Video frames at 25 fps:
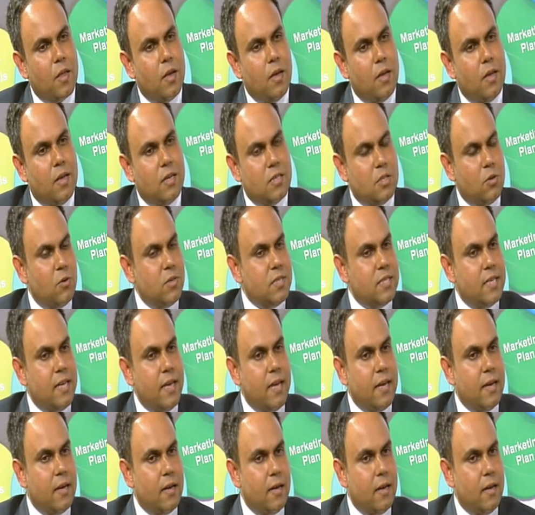As I was
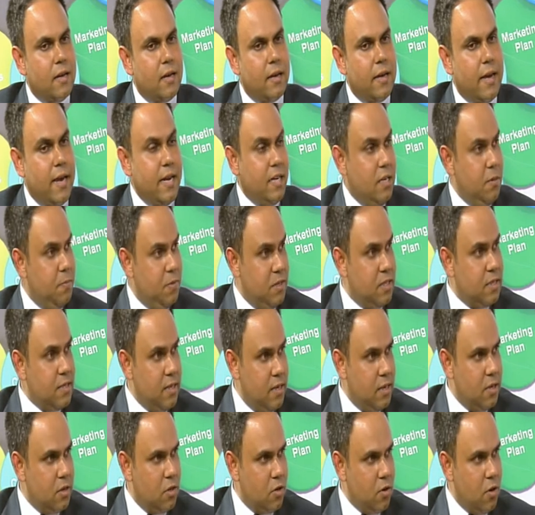saying,
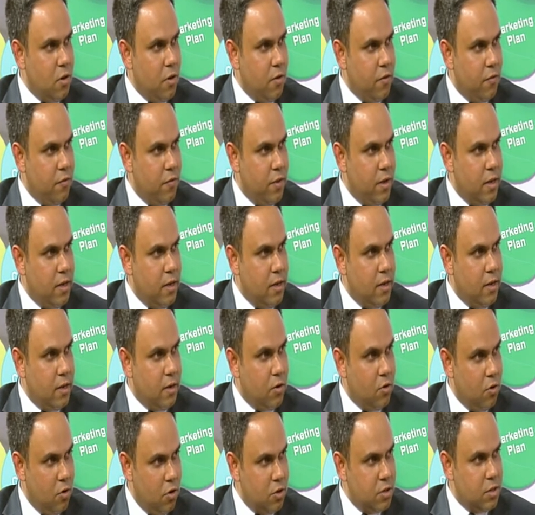80% of the
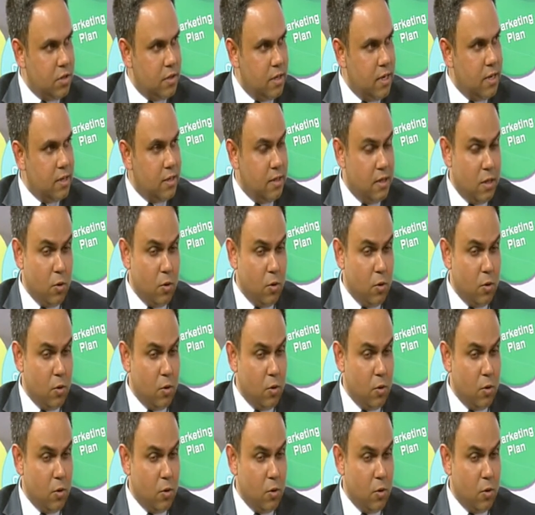gross rental,